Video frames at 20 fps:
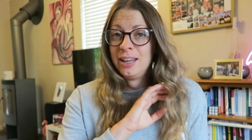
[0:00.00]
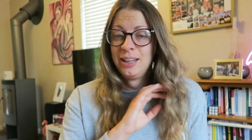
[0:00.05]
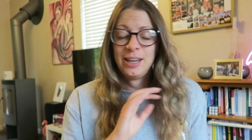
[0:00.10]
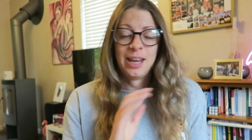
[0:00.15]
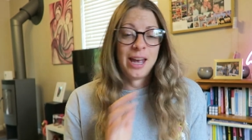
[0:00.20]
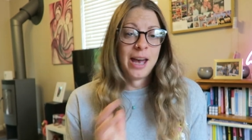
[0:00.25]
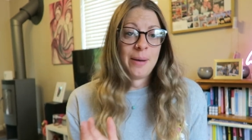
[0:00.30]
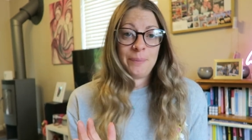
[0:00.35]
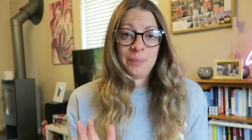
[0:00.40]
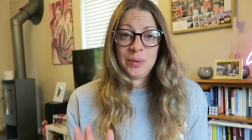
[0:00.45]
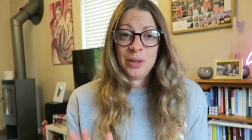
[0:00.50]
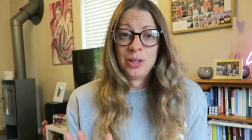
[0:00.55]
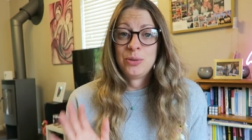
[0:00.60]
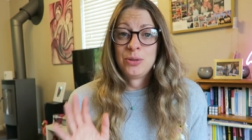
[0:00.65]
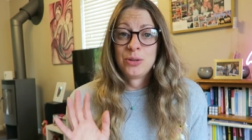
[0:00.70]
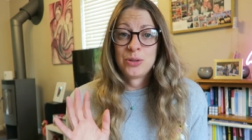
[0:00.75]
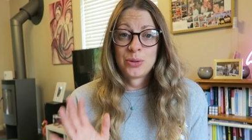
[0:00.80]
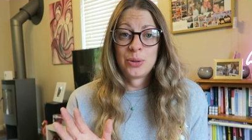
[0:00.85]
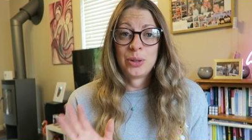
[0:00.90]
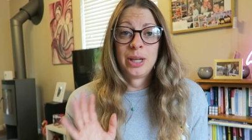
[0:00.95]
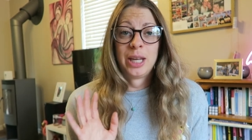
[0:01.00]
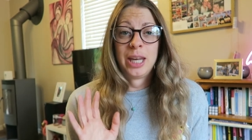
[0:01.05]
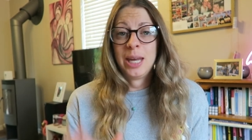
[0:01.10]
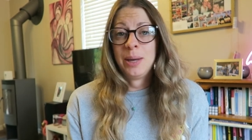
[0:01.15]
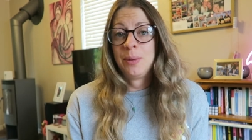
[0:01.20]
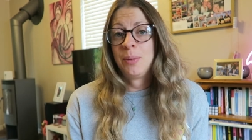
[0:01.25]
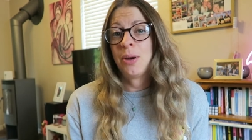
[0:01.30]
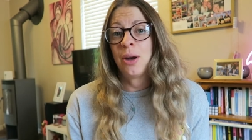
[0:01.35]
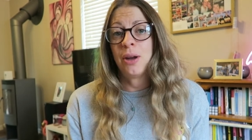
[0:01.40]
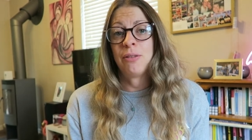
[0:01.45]
yeah, you just got to
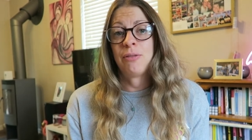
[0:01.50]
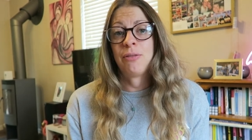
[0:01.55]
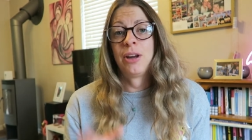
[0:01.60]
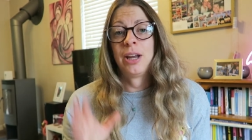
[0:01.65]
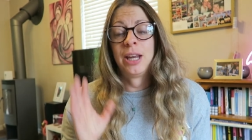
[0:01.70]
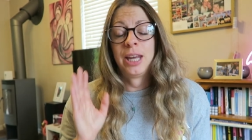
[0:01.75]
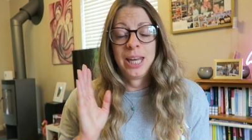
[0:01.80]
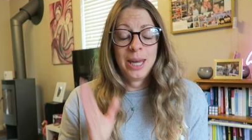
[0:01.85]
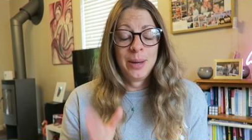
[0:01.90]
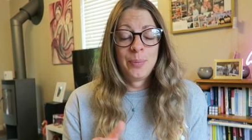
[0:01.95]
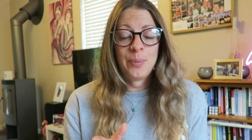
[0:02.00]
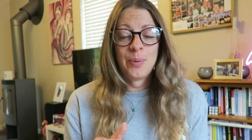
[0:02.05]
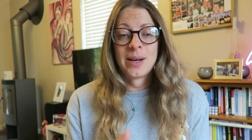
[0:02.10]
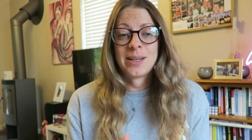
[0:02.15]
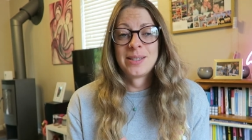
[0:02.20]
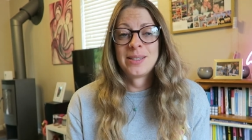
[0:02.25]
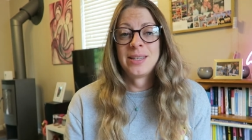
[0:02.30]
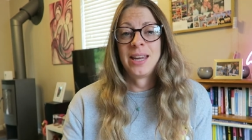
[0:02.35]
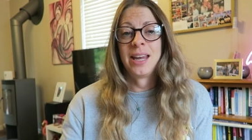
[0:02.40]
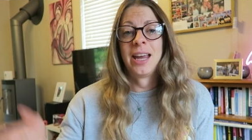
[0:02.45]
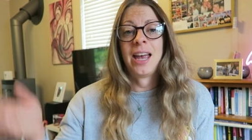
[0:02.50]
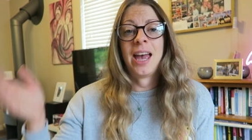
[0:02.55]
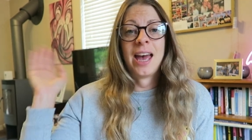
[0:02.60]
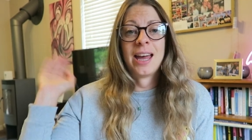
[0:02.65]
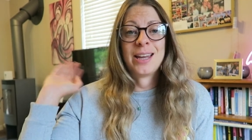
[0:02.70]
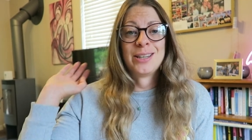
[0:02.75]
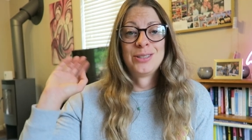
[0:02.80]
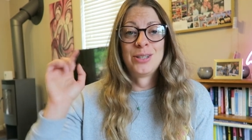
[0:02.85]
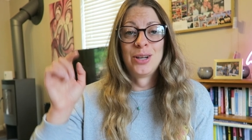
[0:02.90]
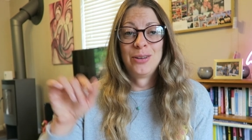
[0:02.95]
keep going for it, keep practicing,
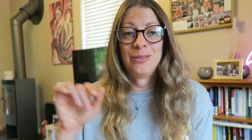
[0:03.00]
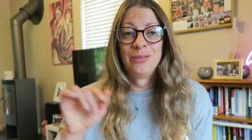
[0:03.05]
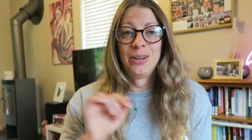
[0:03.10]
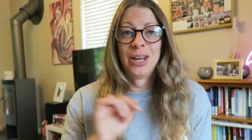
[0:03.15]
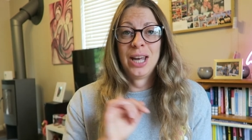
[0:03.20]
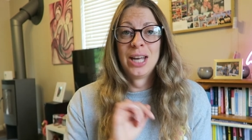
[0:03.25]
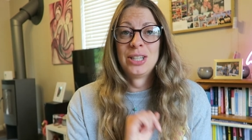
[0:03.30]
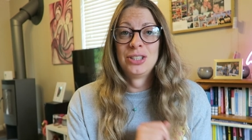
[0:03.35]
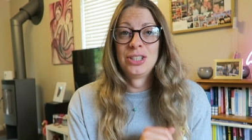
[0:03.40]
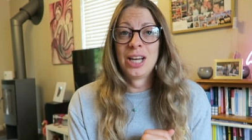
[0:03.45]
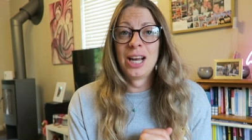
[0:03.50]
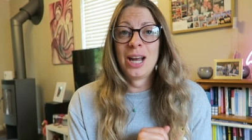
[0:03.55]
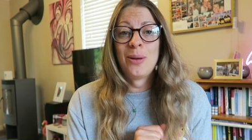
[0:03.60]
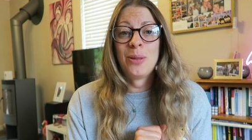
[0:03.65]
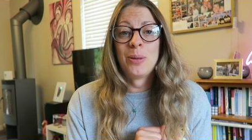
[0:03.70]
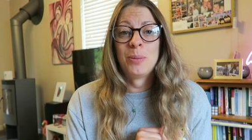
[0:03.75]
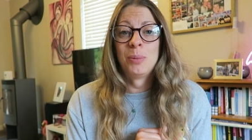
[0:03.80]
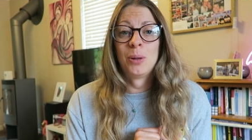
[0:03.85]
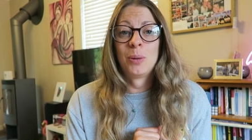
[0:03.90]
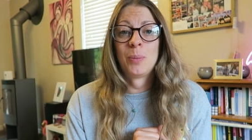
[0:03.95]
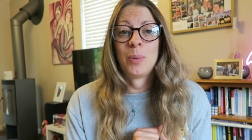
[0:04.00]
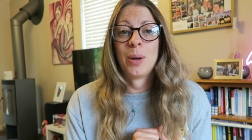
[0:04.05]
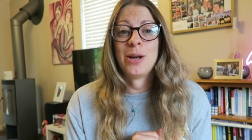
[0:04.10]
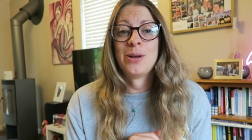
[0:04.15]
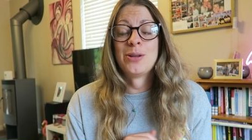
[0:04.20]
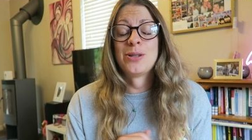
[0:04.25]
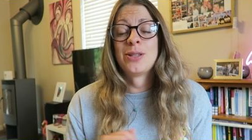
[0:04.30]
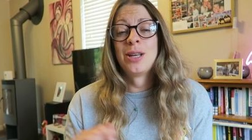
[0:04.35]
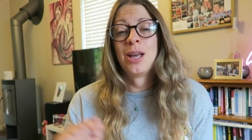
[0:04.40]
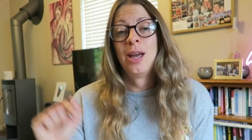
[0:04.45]
and don't forget to check out the blog
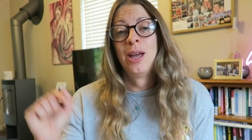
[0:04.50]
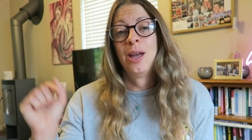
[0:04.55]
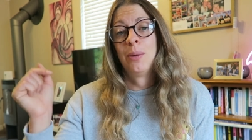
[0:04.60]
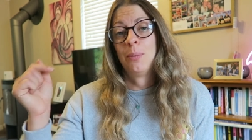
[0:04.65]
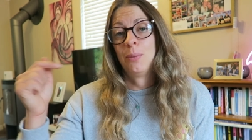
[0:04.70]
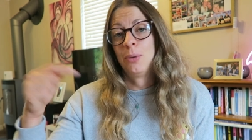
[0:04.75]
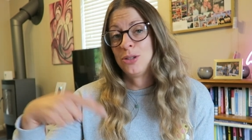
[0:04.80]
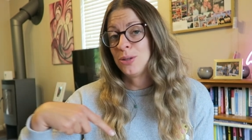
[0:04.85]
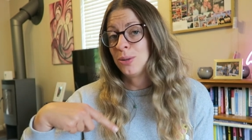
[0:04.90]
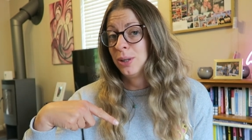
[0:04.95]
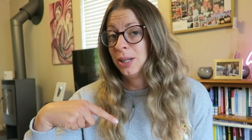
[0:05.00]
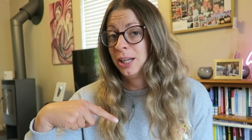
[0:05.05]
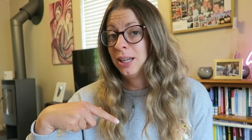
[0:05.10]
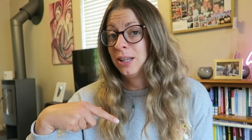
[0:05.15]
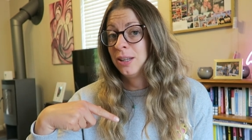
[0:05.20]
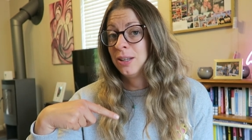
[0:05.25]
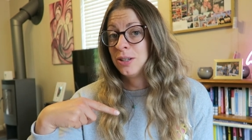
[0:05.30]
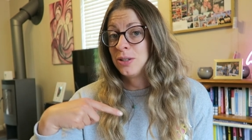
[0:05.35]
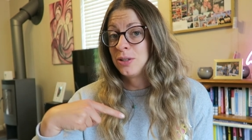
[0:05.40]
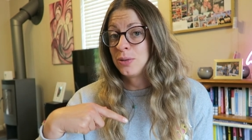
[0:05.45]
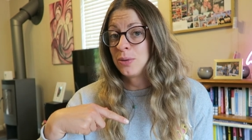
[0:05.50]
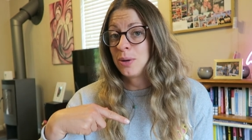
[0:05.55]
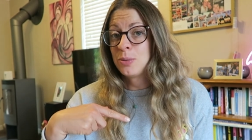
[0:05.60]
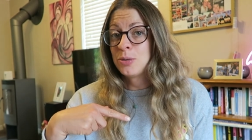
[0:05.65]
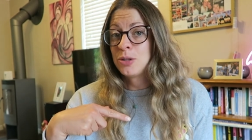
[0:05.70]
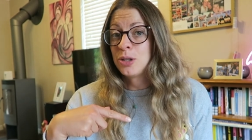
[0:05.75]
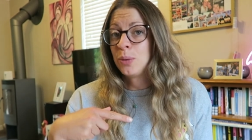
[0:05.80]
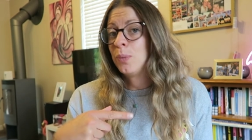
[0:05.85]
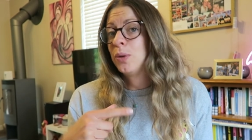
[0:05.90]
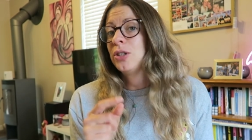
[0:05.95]
post, which I'll link in the
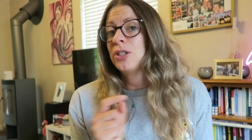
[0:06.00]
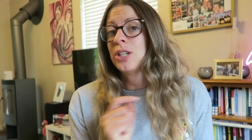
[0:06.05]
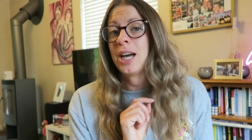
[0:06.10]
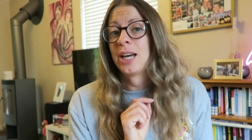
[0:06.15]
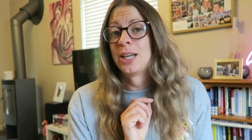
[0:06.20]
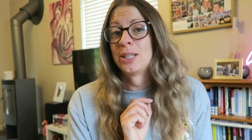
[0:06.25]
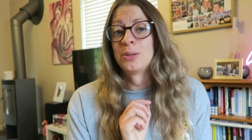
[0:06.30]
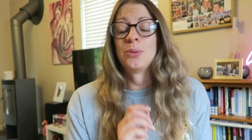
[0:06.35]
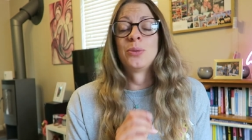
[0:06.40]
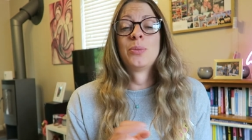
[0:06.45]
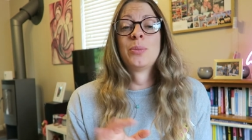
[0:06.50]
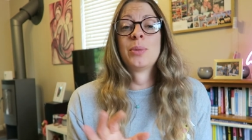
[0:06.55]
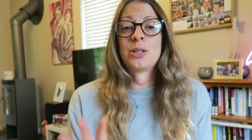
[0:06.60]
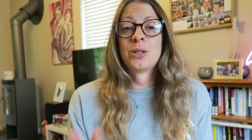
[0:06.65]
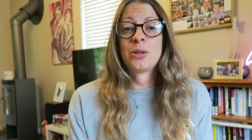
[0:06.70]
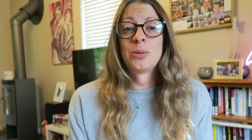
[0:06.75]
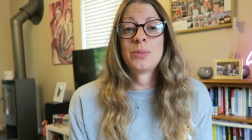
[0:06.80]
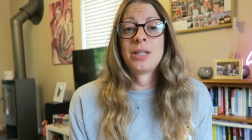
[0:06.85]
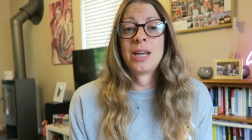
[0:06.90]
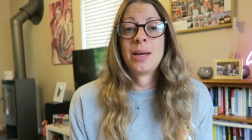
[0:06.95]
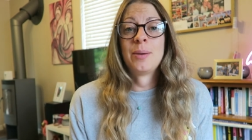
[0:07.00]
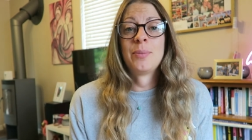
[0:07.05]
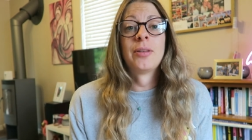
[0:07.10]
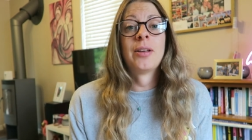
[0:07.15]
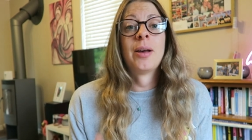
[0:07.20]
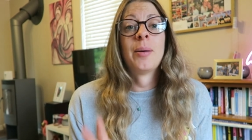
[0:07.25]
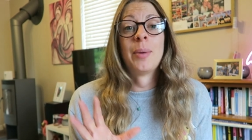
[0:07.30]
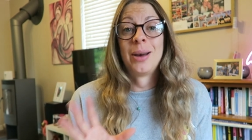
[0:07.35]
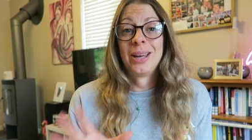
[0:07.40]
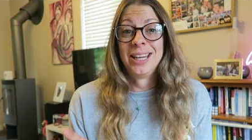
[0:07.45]
description, which has all my top tips
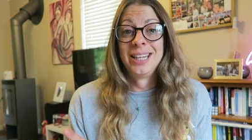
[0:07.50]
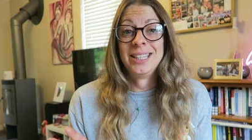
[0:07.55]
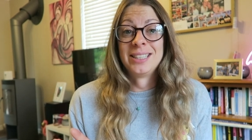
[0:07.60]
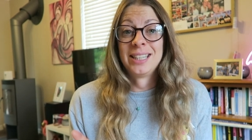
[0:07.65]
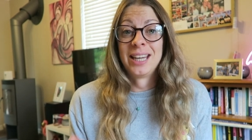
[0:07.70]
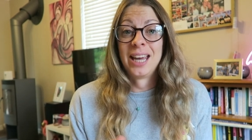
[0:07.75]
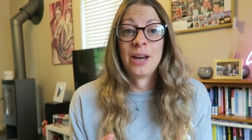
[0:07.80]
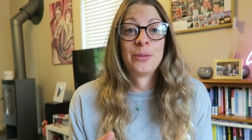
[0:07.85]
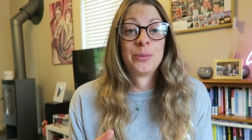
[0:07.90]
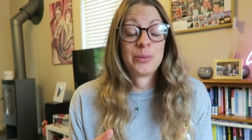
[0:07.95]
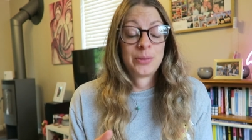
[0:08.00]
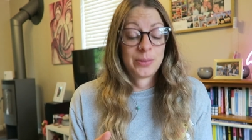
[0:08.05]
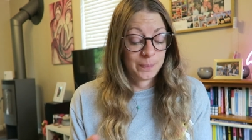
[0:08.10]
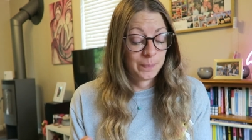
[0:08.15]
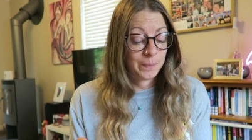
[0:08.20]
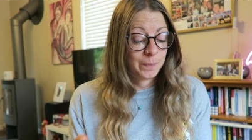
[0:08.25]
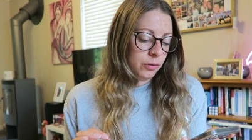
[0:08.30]
about eating out.